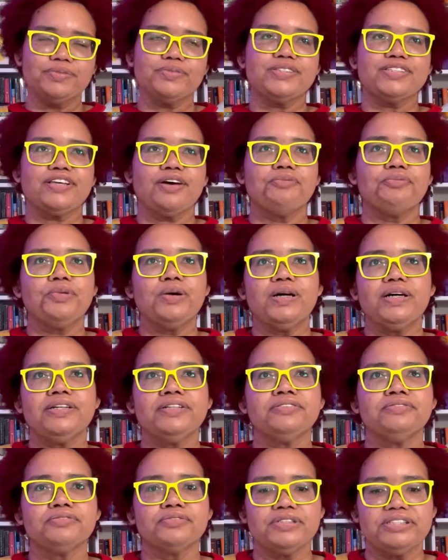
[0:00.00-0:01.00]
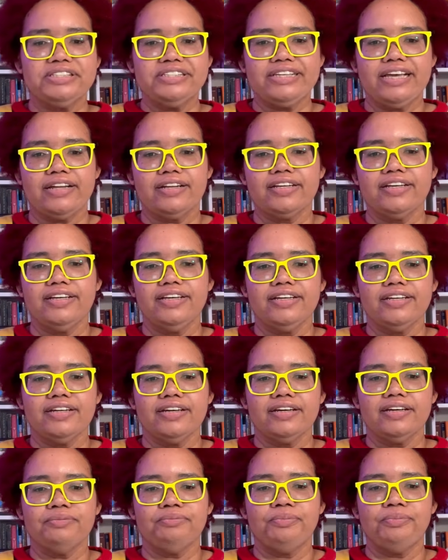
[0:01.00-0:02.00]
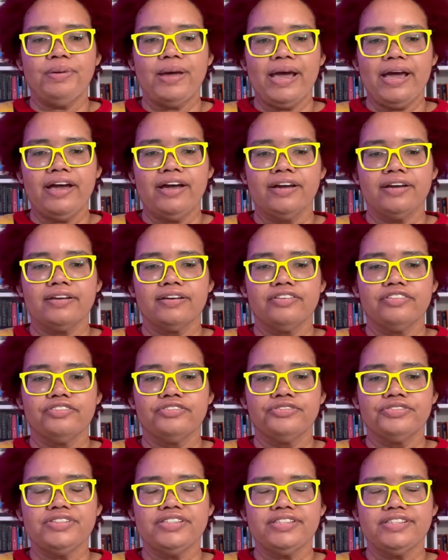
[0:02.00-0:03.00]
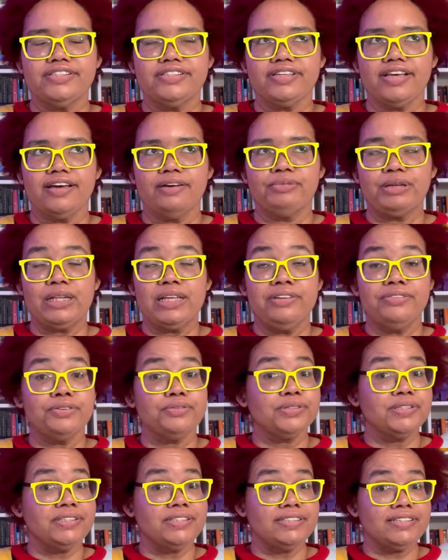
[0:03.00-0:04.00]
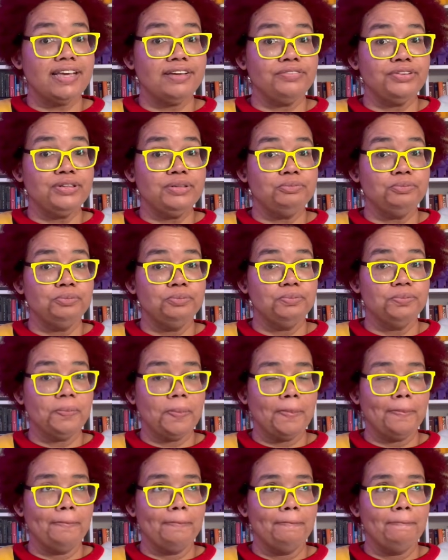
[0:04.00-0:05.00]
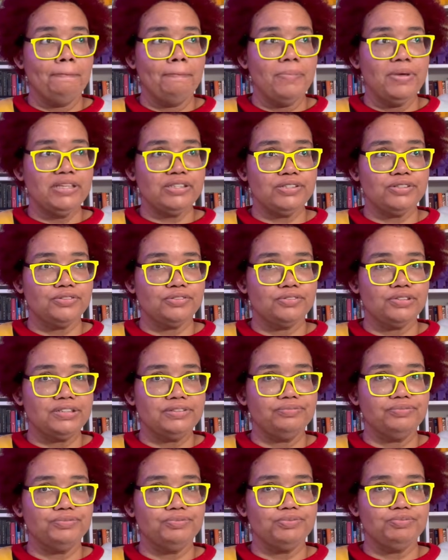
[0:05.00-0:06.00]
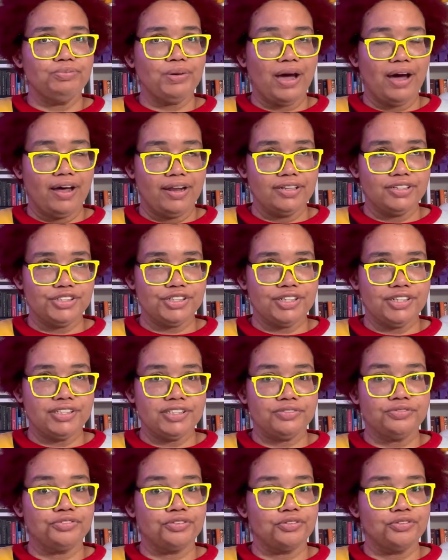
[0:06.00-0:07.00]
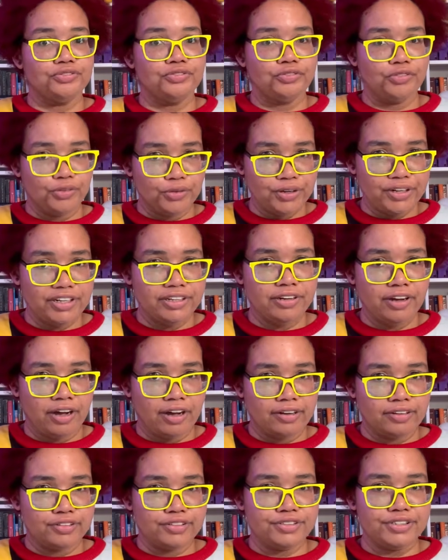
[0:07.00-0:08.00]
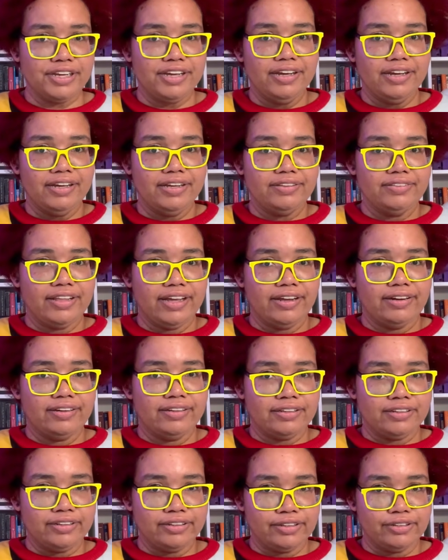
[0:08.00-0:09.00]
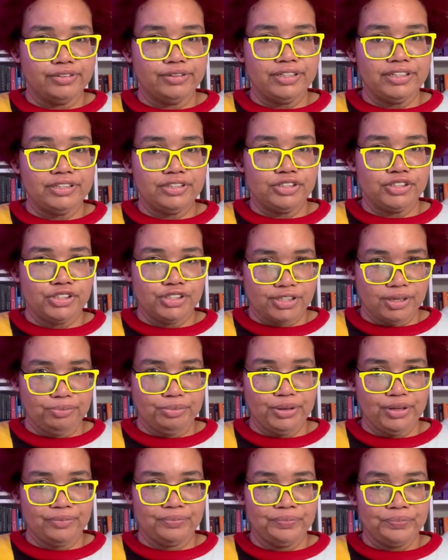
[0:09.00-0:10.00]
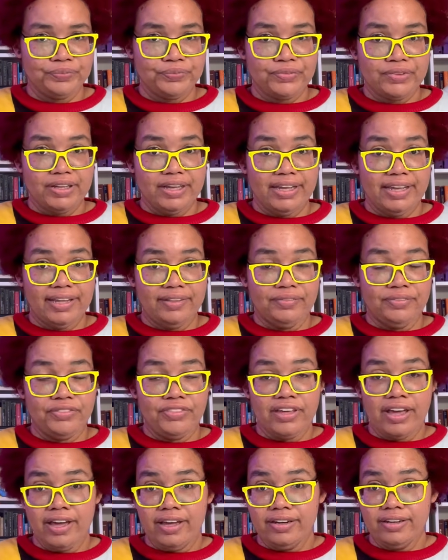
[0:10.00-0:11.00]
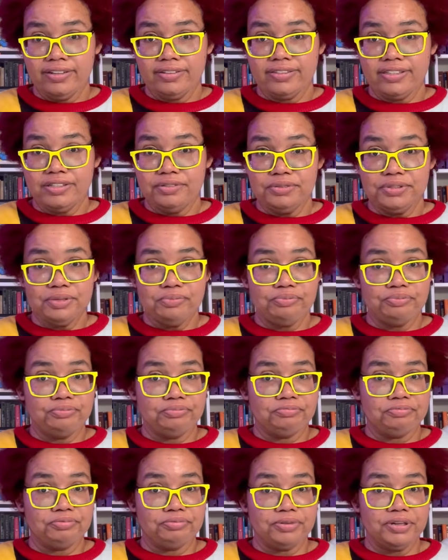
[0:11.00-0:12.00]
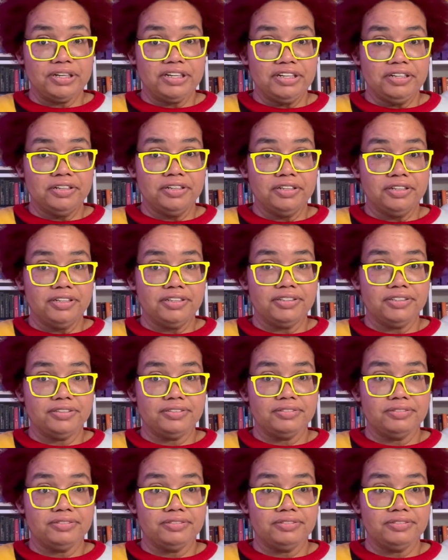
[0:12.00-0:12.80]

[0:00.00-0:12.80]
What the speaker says: someone was selling a bag of, I believe it was 7 mystery polishes for $40 that included shipping. And that I think was a pretty good